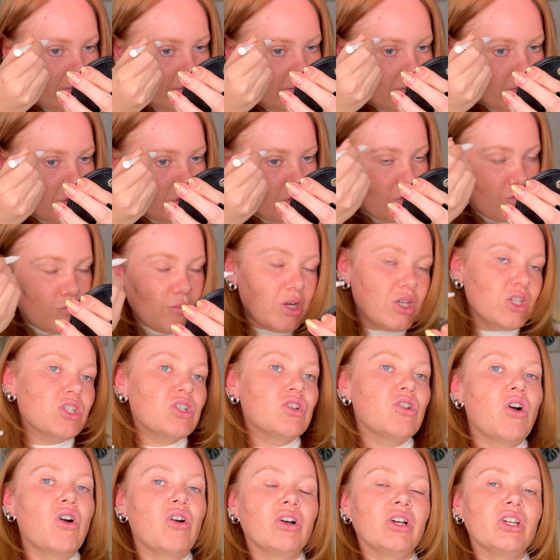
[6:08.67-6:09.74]
so much
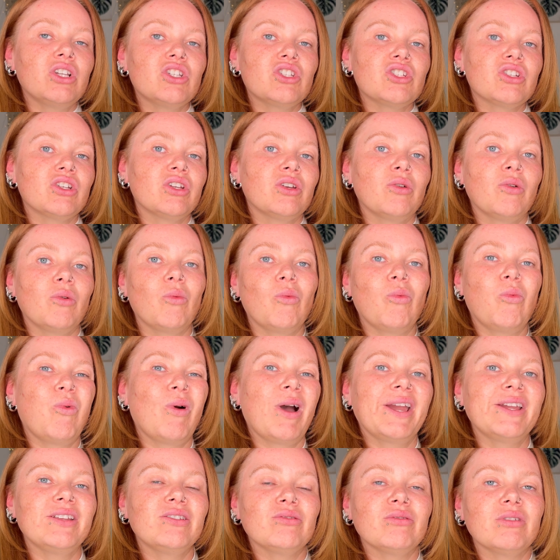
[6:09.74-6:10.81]
knowledge,
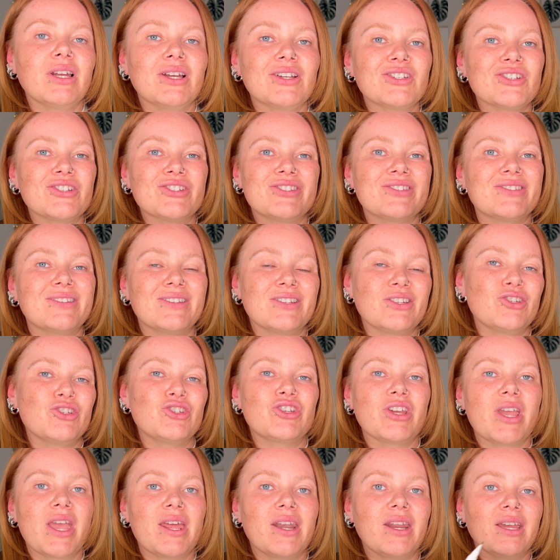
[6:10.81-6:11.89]
why don't I just
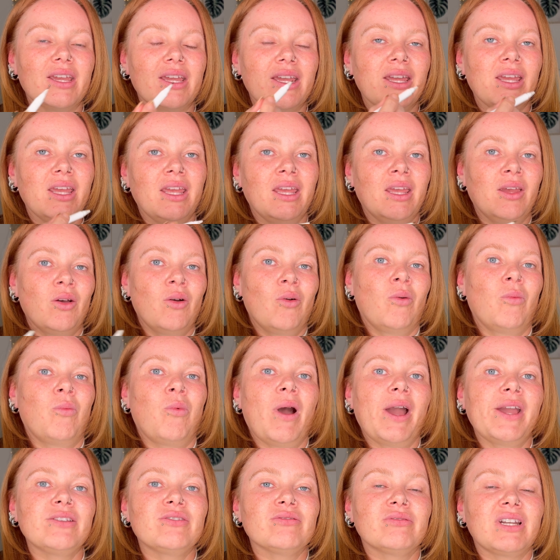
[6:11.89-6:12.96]
share it?
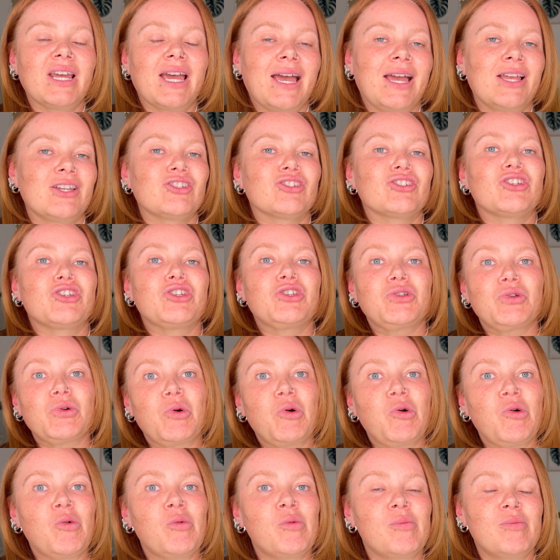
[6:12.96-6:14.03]
Why don't I actually
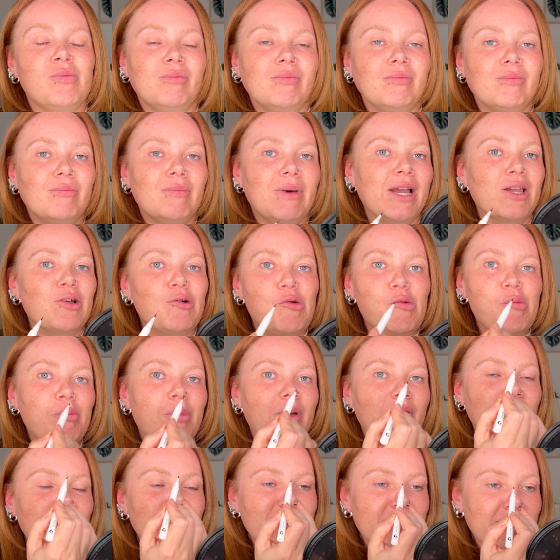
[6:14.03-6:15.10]
show my own
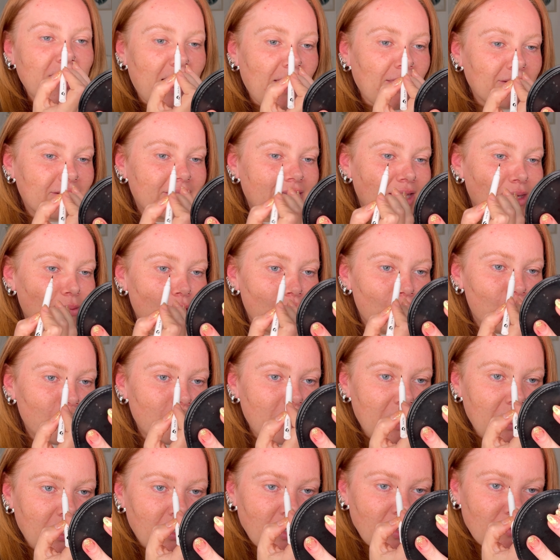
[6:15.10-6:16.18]
personality, my own
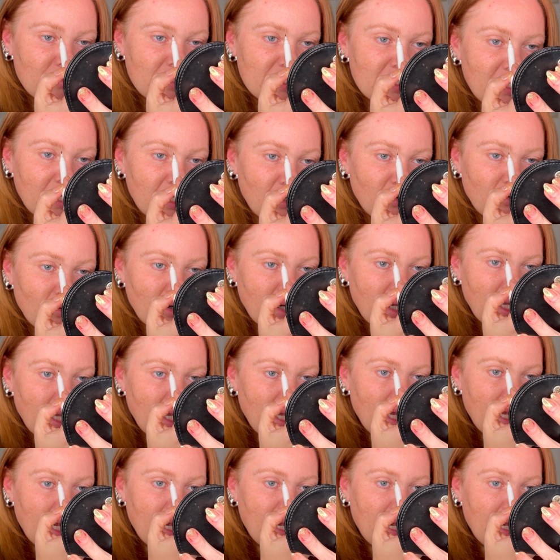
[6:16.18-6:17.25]
makeup style,
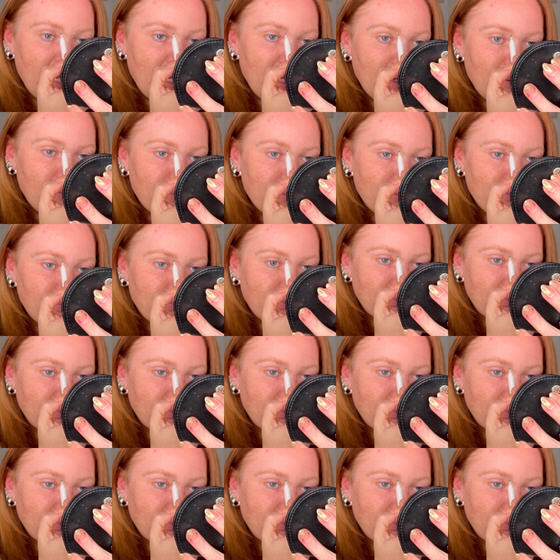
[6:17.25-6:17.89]
and